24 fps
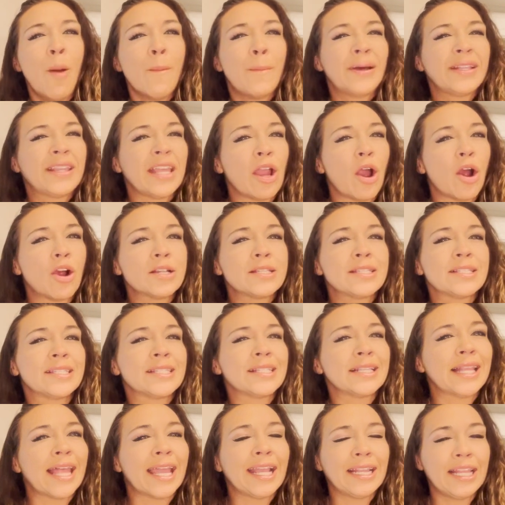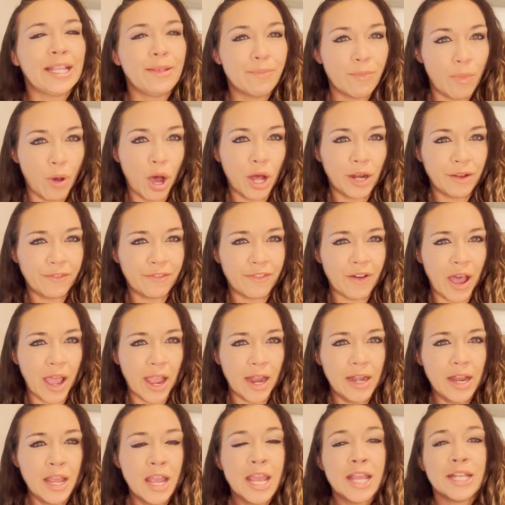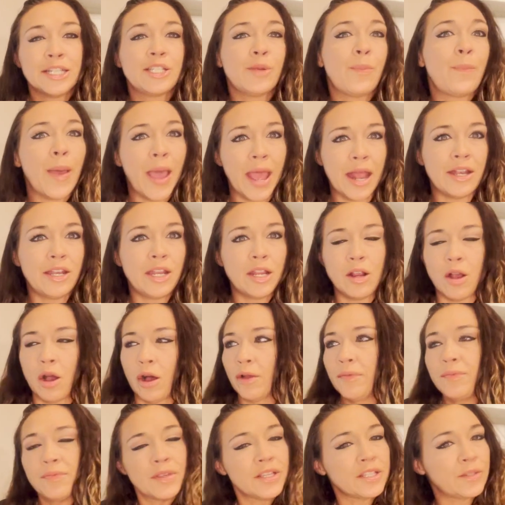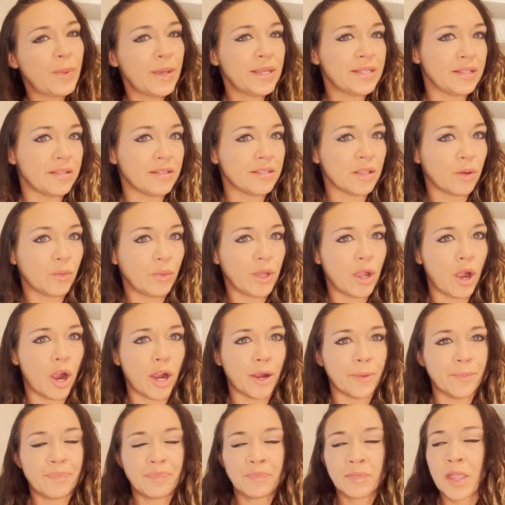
but they are slightly modified depending on the species that we are.